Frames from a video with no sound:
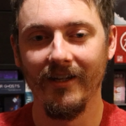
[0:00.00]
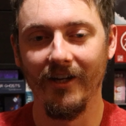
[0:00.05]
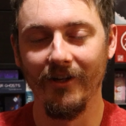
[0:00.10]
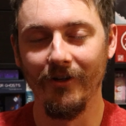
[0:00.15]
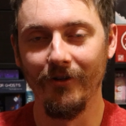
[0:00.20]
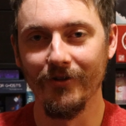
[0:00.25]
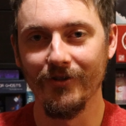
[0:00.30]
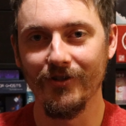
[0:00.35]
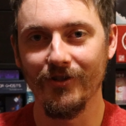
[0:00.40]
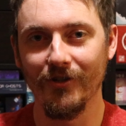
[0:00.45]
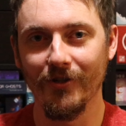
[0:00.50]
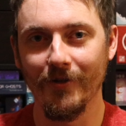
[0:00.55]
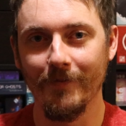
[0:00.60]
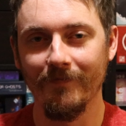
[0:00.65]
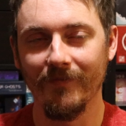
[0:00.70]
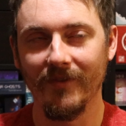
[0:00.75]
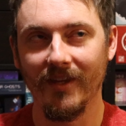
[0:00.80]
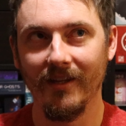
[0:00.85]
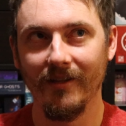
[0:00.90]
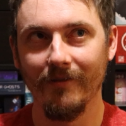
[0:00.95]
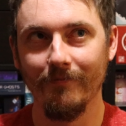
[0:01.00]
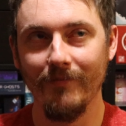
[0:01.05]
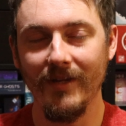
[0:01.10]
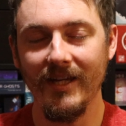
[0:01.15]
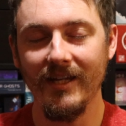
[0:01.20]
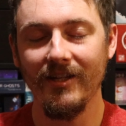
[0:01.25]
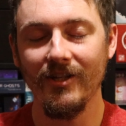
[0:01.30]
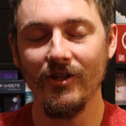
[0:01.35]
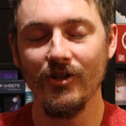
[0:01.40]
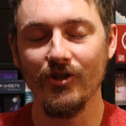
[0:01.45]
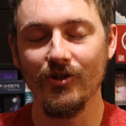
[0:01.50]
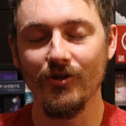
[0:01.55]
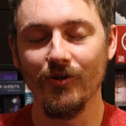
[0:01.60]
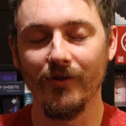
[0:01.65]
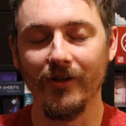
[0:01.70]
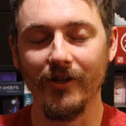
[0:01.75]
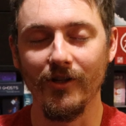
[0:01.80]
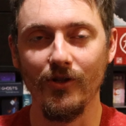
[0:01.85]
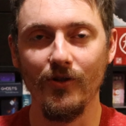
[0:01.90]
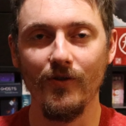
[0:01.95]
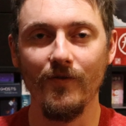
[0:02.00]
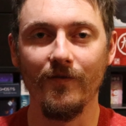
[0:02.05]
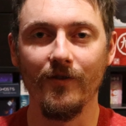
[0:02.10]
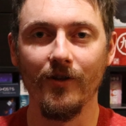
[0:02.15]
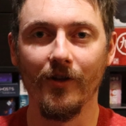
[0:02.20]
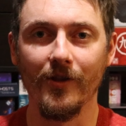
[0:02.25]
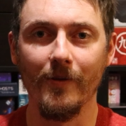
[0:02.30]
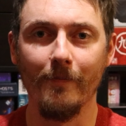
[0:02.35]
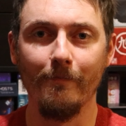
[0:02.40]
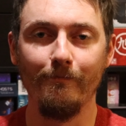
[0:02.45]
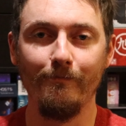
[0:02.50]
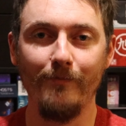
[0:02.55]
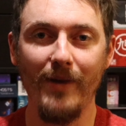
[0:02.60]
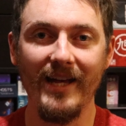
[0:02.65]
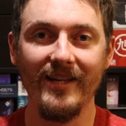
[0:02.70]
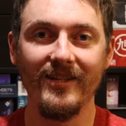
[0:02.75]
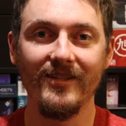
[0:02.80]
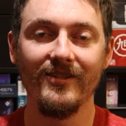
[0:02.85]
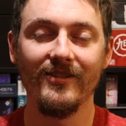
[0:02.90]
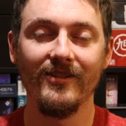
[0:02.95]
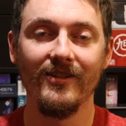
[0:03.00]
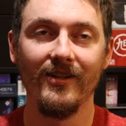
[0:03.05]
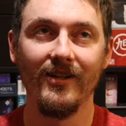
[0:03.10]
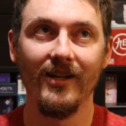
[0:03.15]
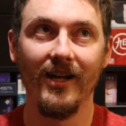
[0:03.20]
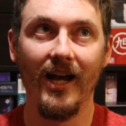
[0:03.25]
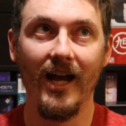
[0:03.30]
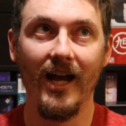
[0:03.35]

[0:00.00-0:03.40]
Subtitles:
And also, making sure that you've got the best